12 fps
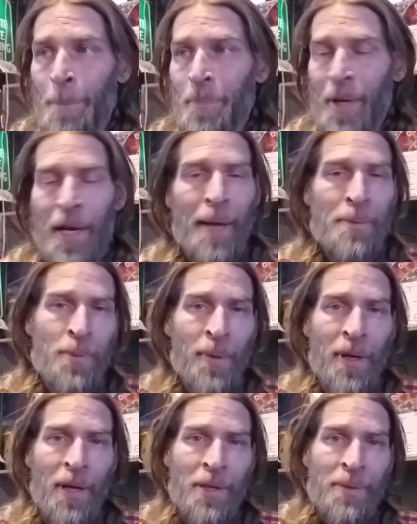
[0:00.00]
the cops will
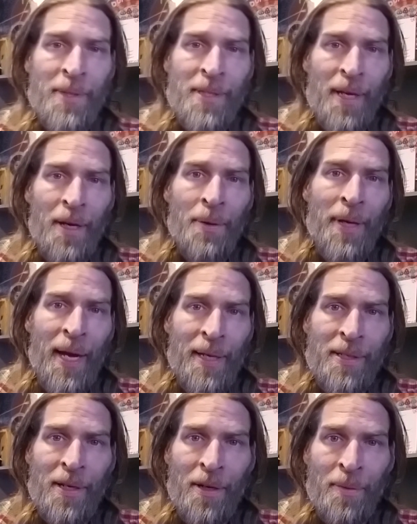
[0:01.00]
call you and say, oh yeah,
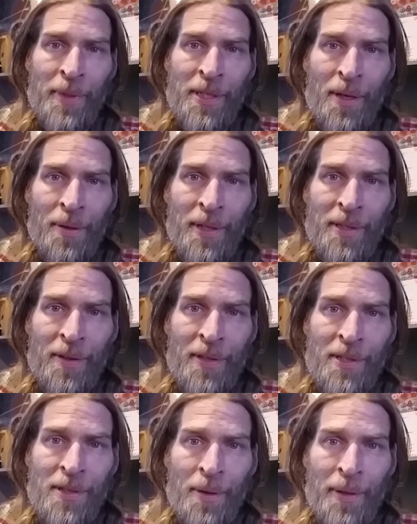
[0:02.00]
it's here and we towed it to
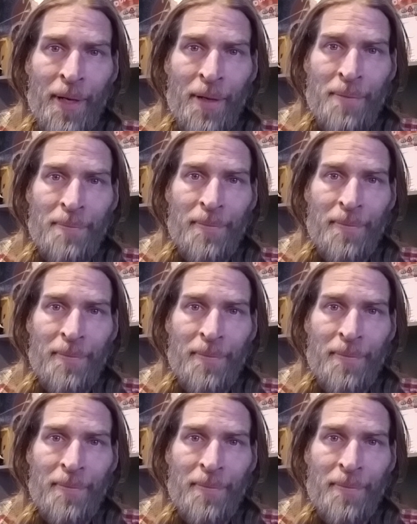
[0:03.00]
this tow yard.